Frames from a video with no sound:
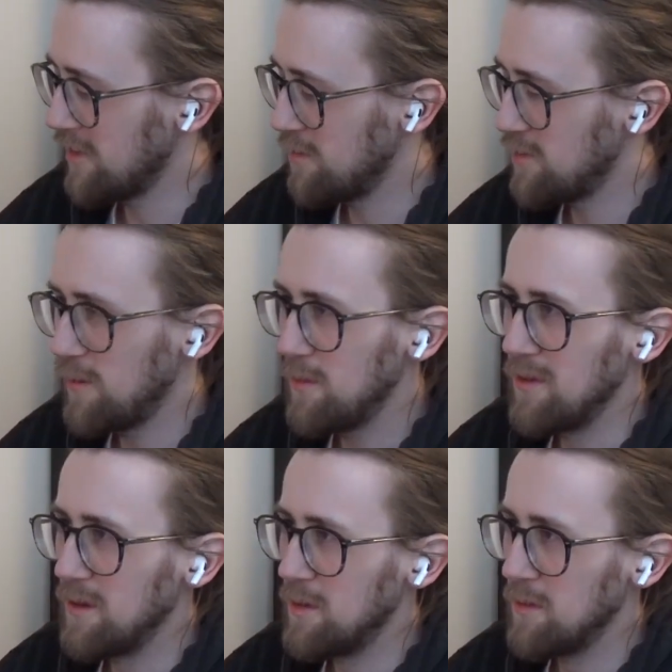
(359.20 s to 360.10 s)
get the problem
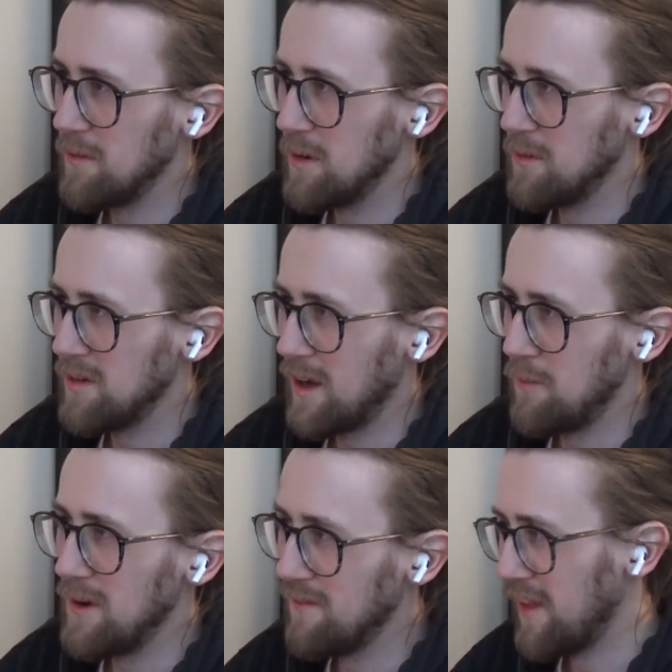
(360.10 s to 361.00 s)
with the moment,
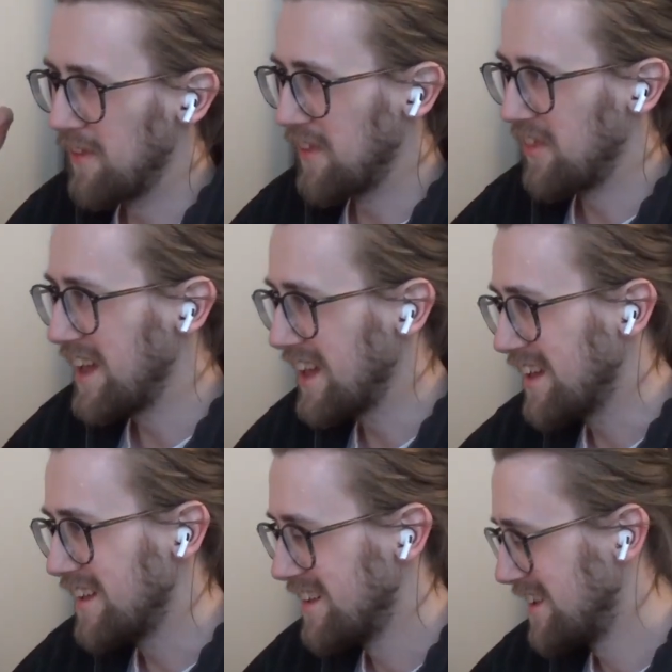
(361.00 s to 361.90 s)
I'm waiting for, like, the
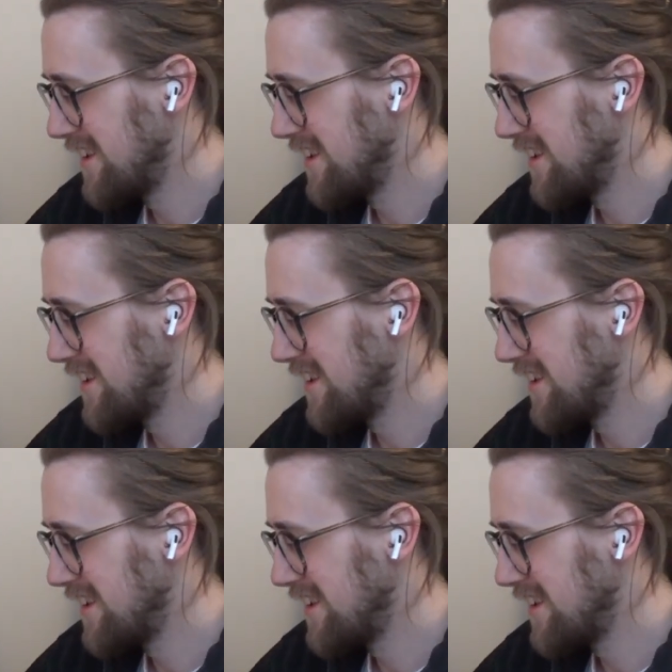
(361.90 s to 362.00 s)
thing.